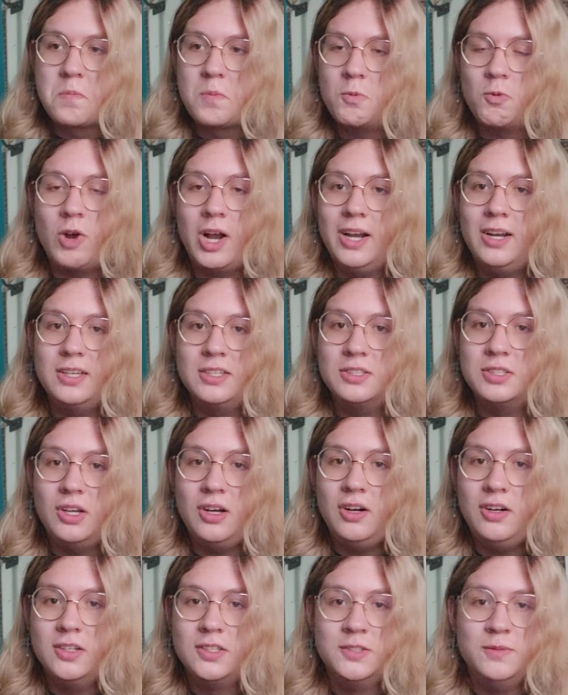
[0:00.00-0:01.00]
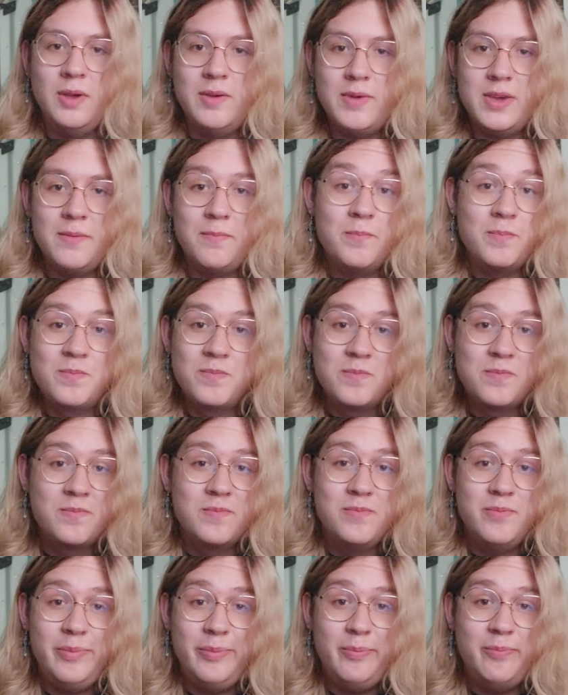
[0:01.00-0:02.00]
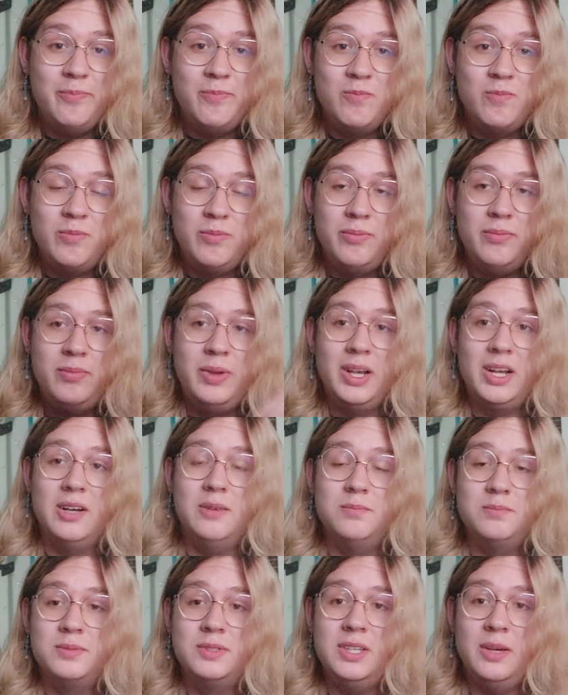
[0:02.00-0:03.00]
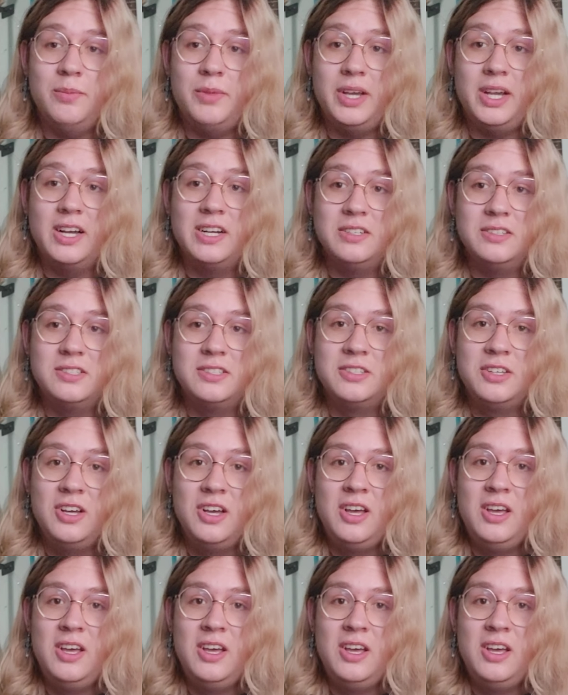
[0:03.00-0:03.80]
writing songs. Maybe pick up something else.